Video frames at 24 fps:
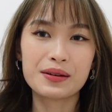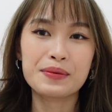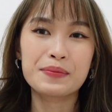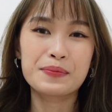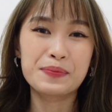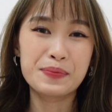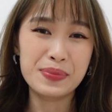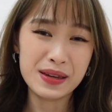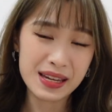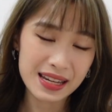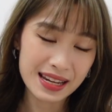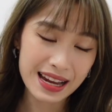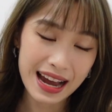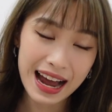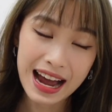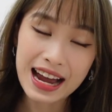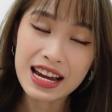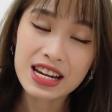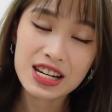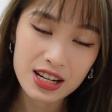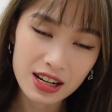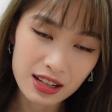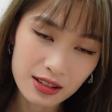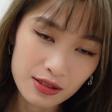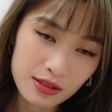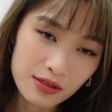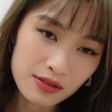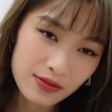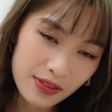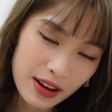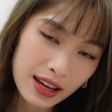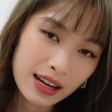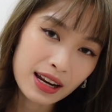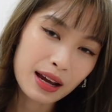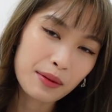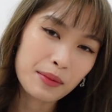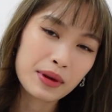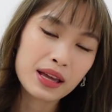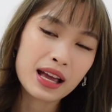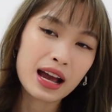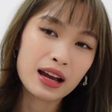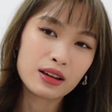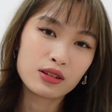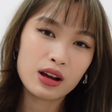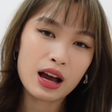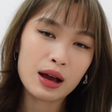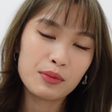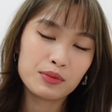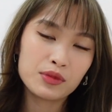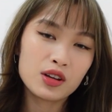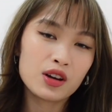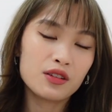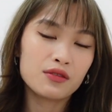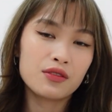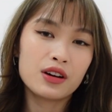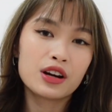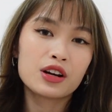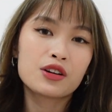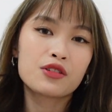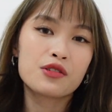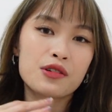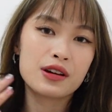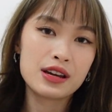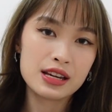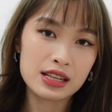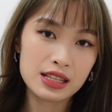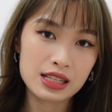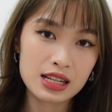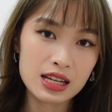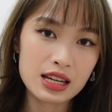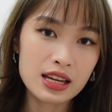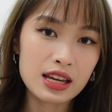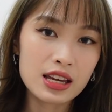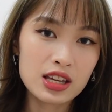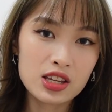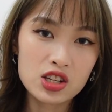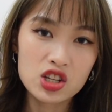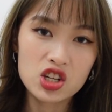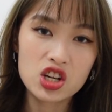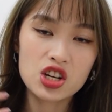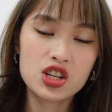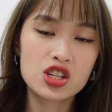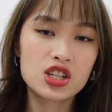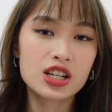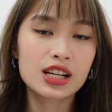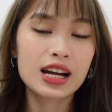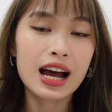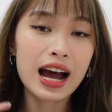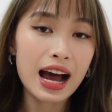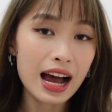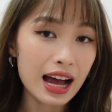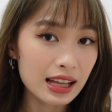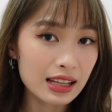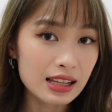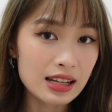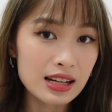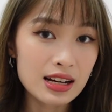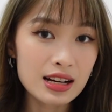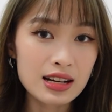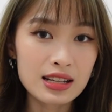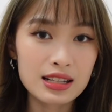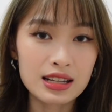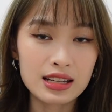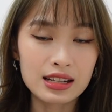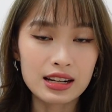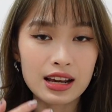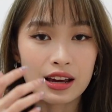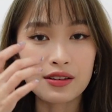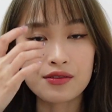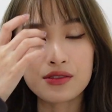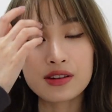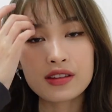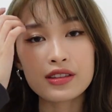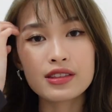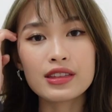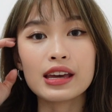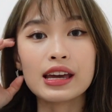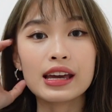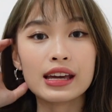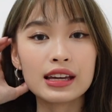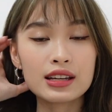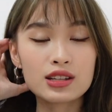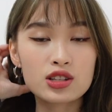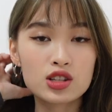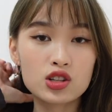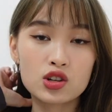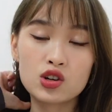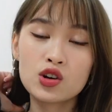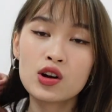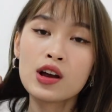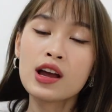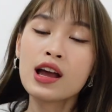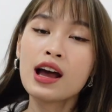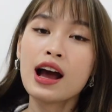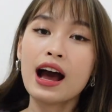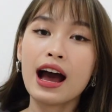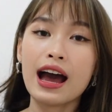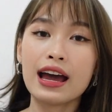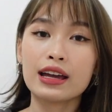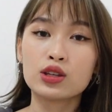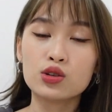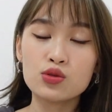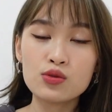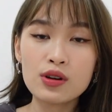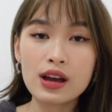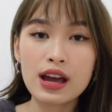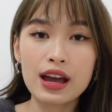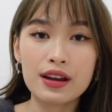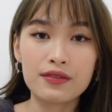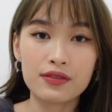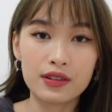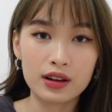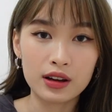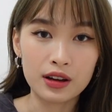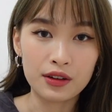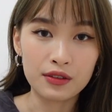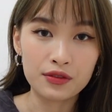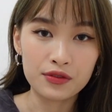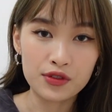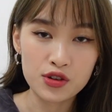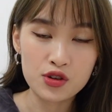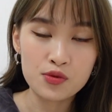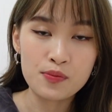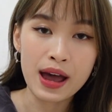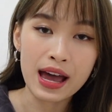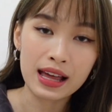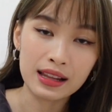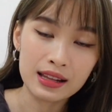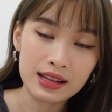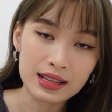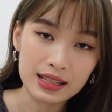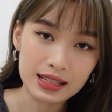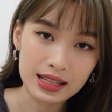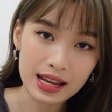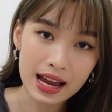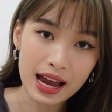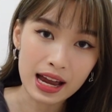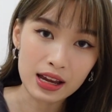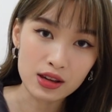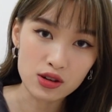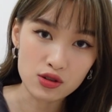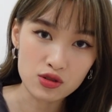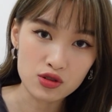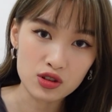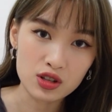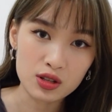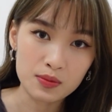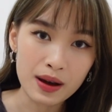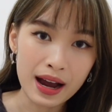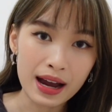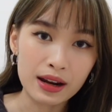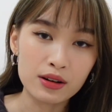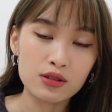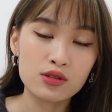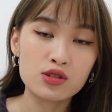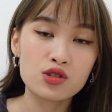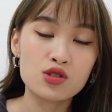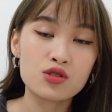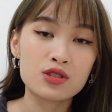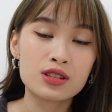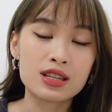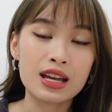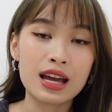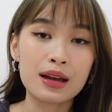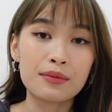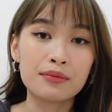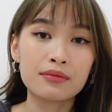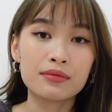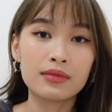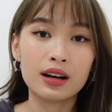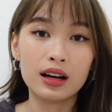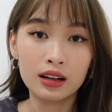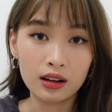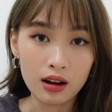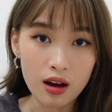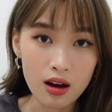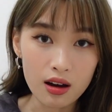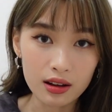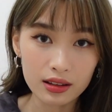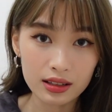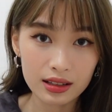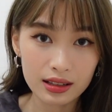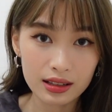a big eyeshadow fan. I mean, I'm not very crazy in changing colors and everything. So I do have a few palettes that I use, but I don't use them a lot.